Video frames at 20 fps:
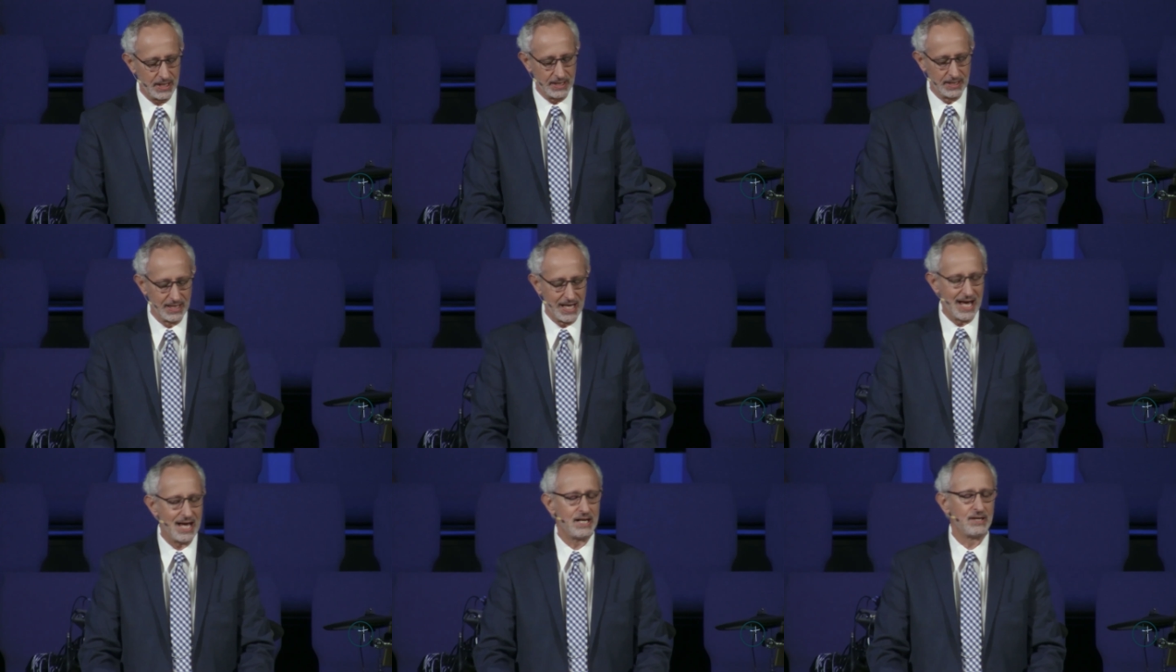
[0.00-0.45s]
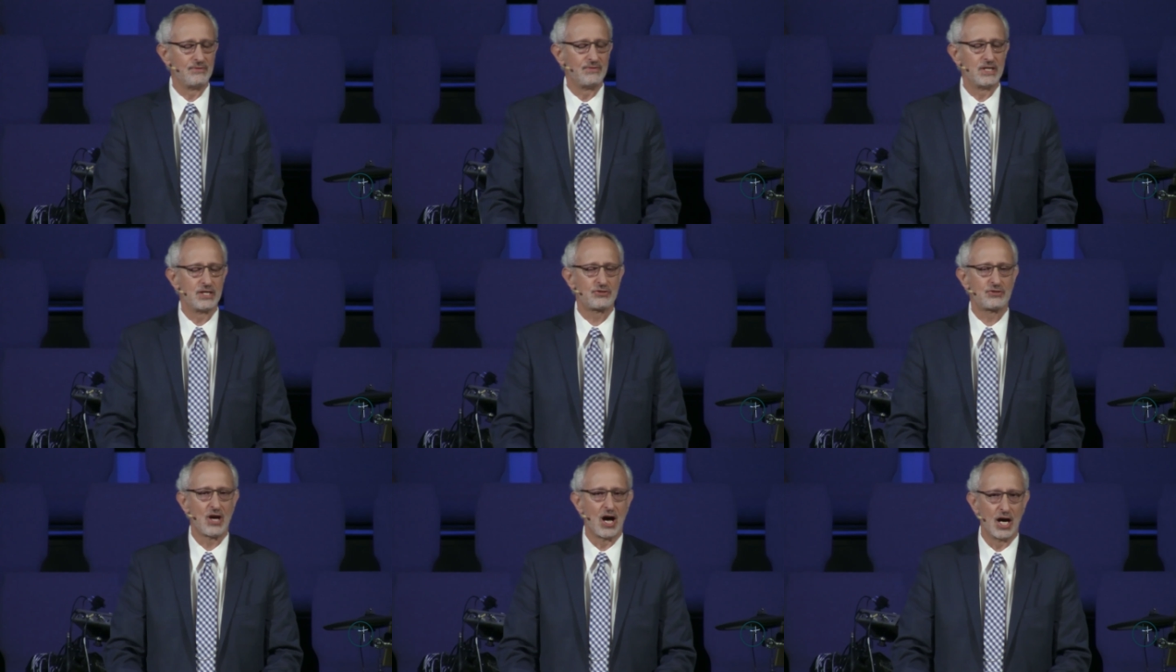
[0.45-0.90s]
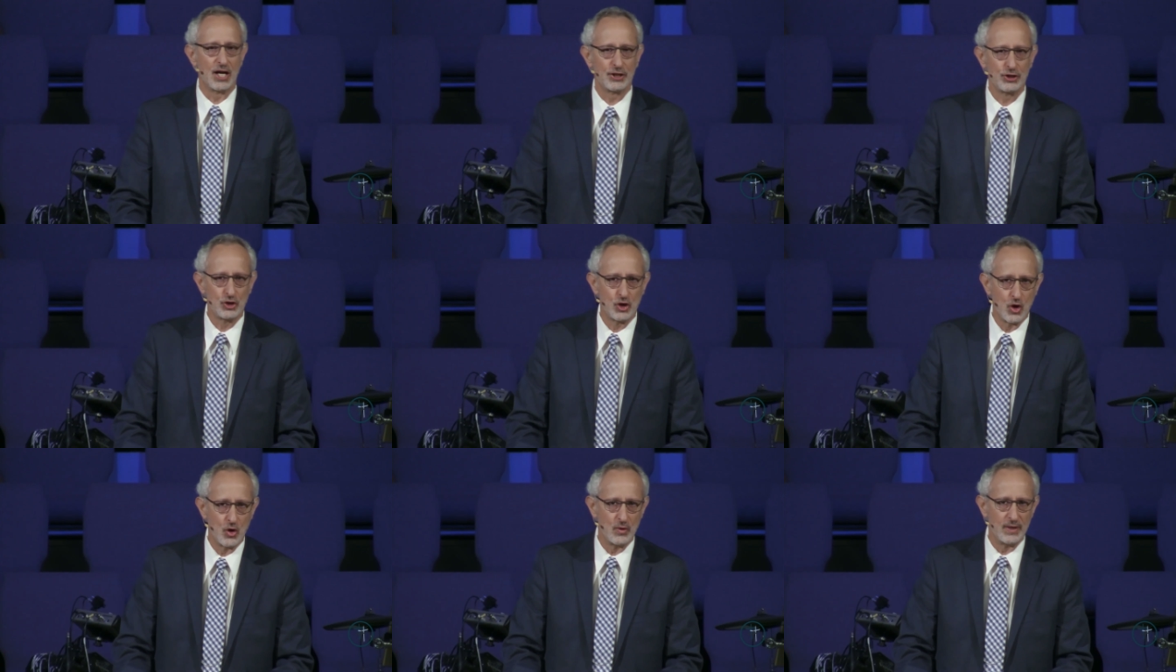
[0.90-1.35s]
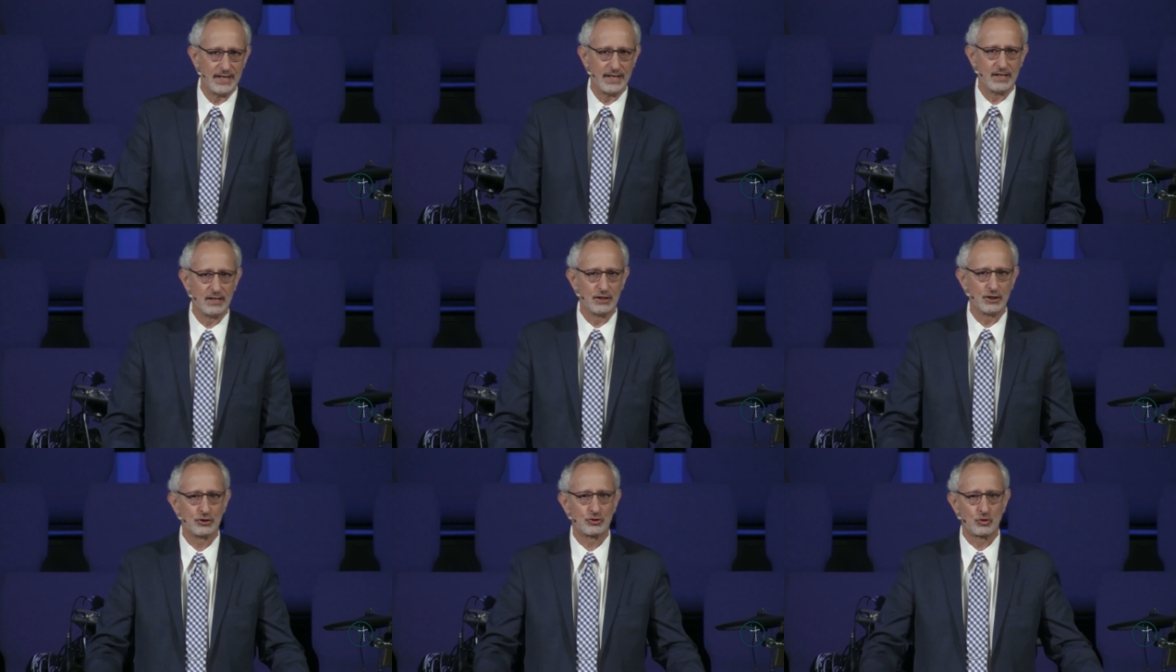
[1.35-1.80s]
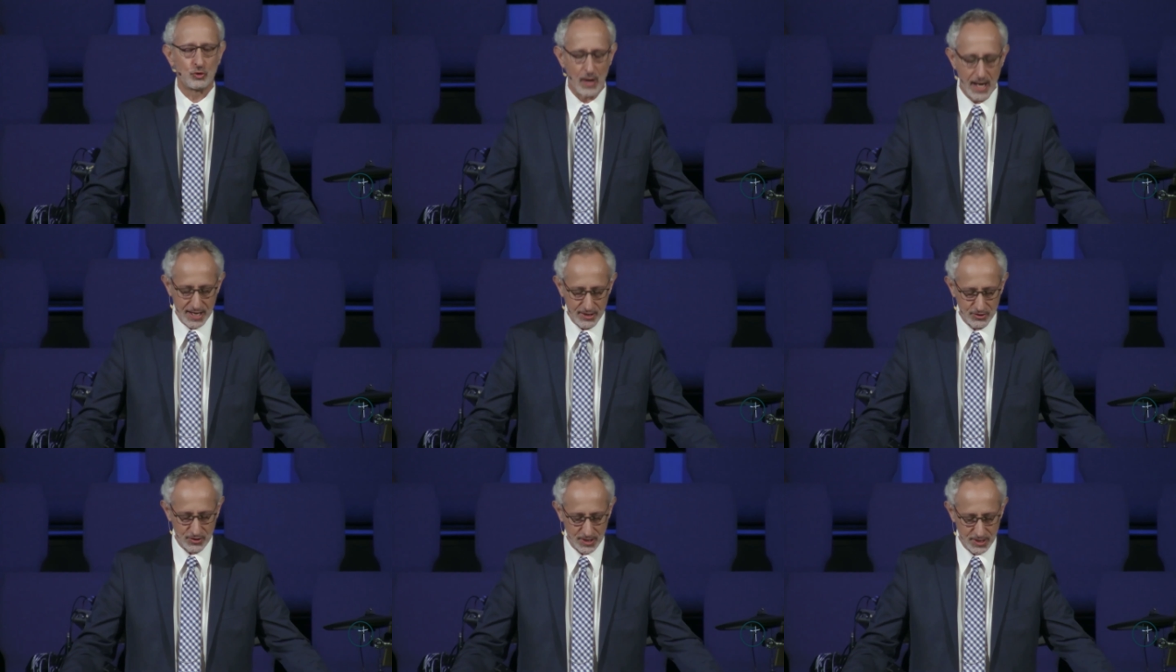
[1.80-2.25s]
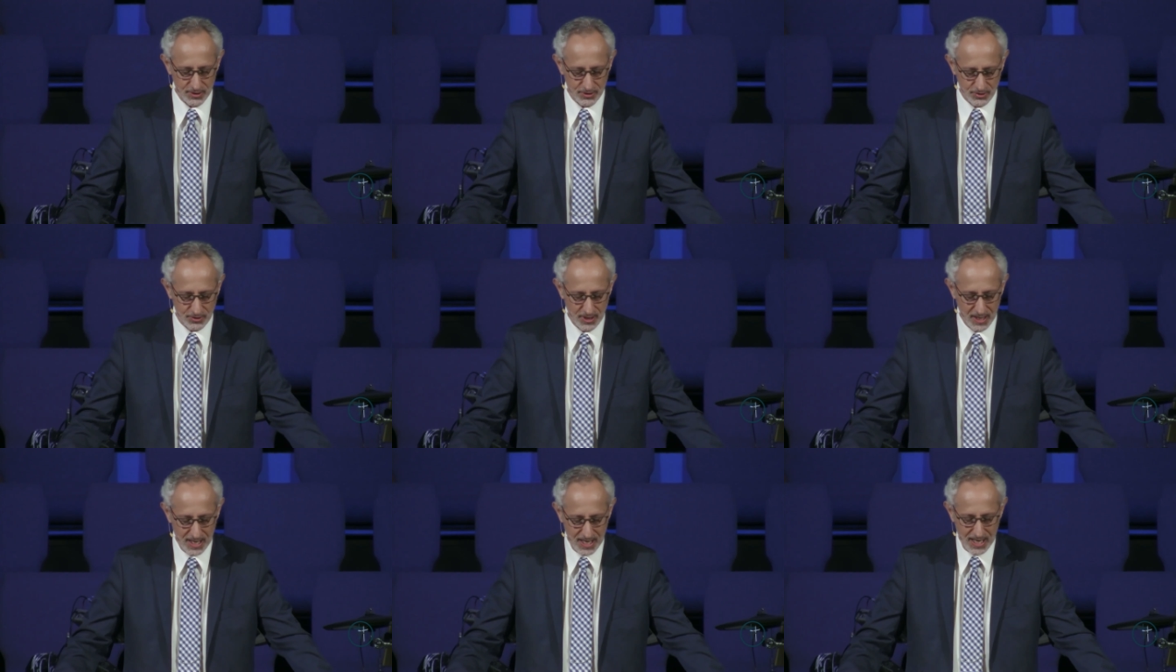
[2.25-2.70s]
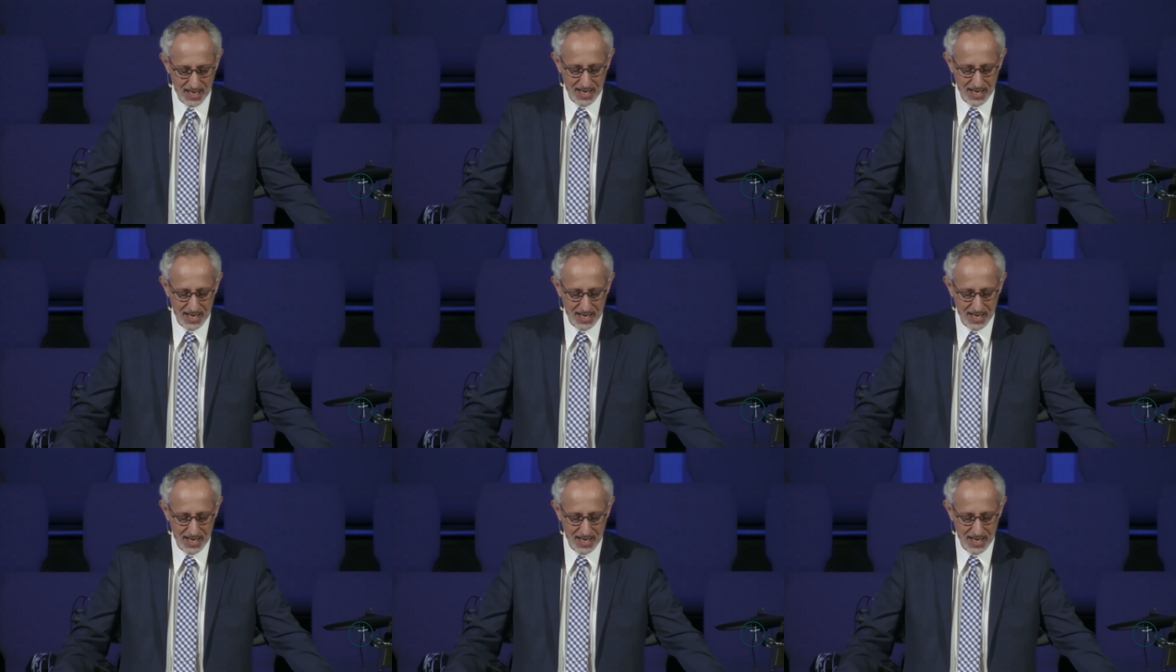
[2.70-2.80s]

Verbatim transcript: In light of this ongoing crisis,